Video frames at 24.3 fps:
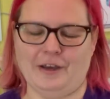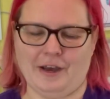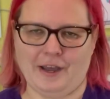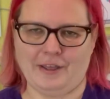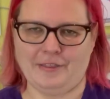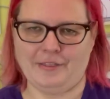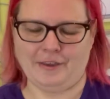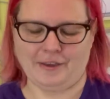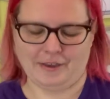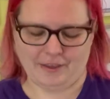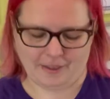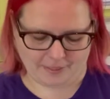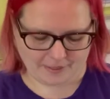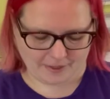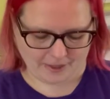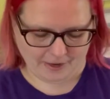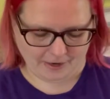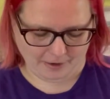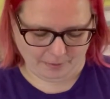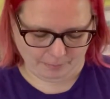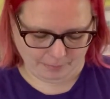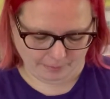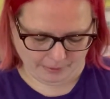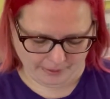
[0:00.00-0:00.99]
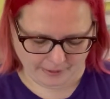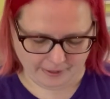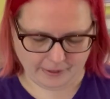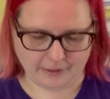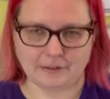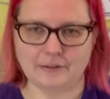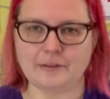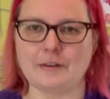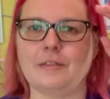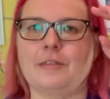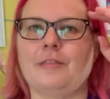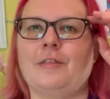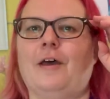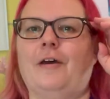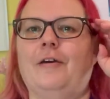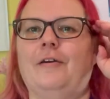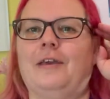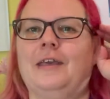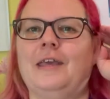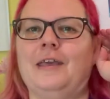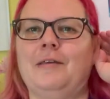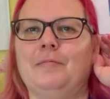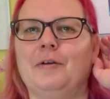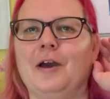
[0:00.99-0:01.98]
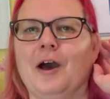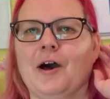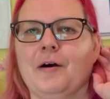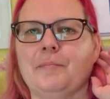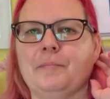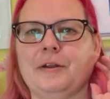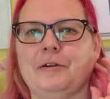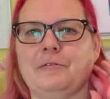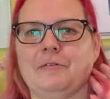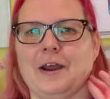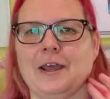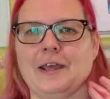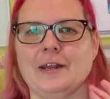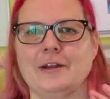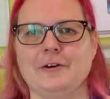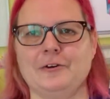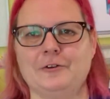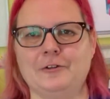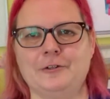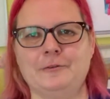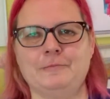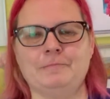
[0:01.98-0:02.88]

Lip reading: I think it's kind of brilliant. So keep calm and rain on.